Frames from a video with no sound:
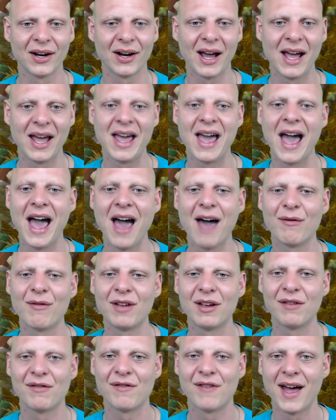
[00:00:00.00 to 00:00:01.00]
here I
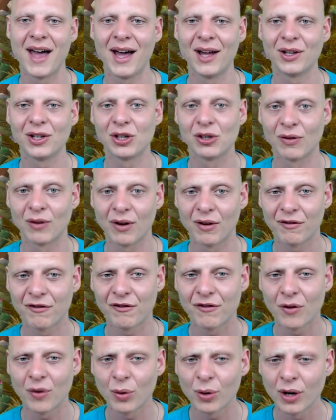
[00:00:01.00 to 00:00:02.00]
have a value
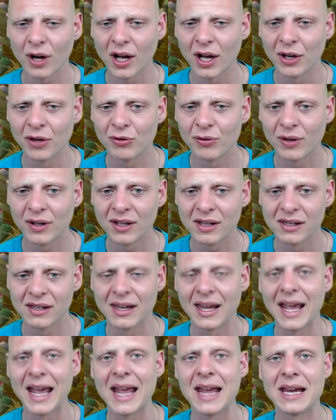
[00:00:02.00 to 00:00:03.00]
of
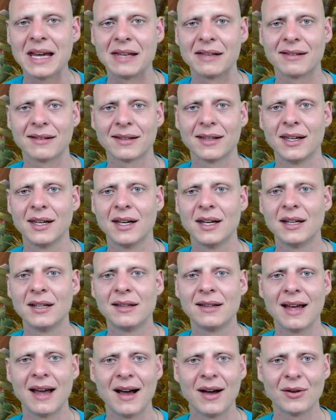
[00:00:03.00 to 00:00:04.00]

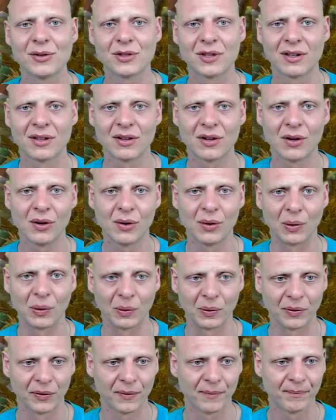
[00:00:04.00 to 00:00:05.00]
408,000
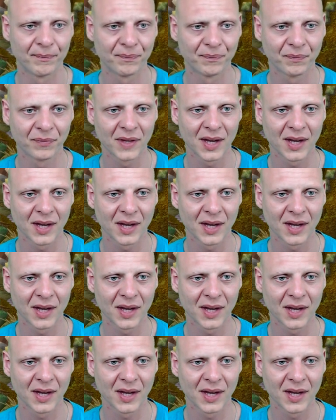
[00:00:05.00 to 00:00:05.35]
gold.